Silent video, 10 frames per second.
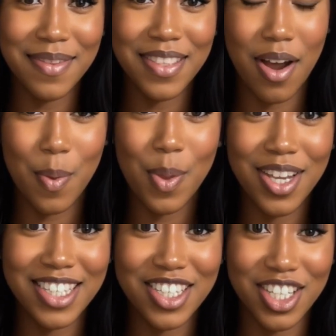there
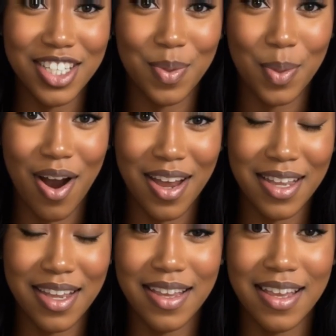wasn't just one.
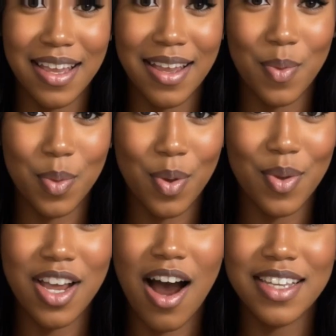
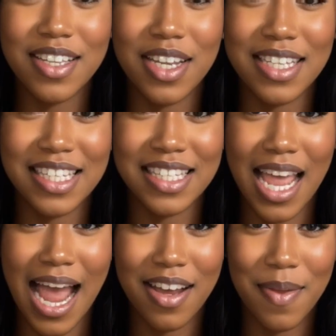Root Doctor is a
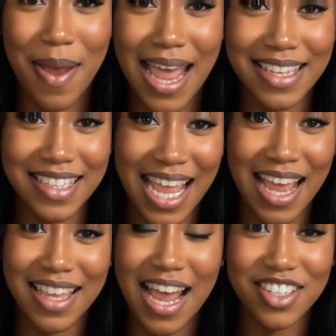title passed
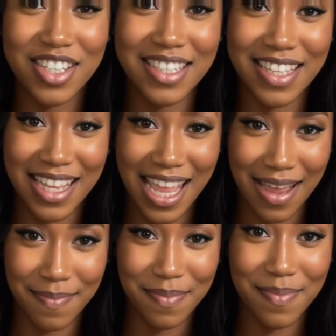down, not just a
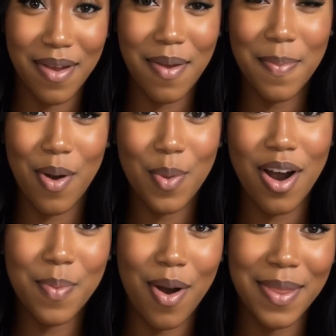name. But
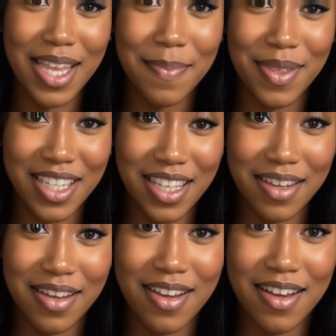one woman in
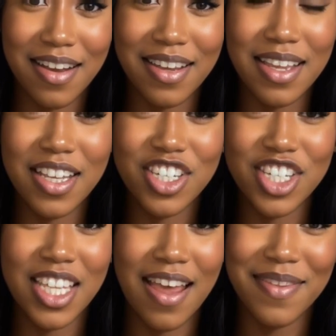particular,
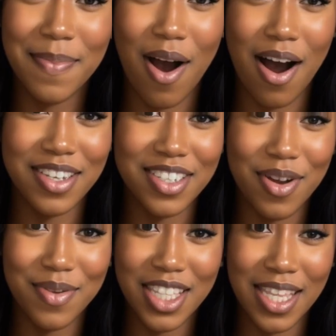she left a mark
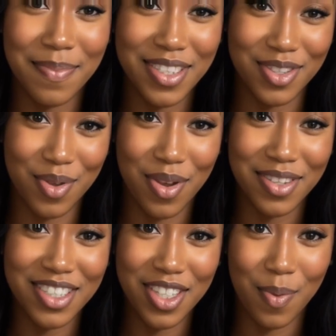so deep the soil
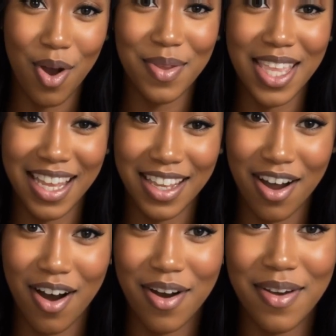still won't let it
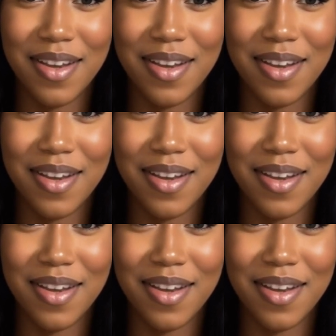go.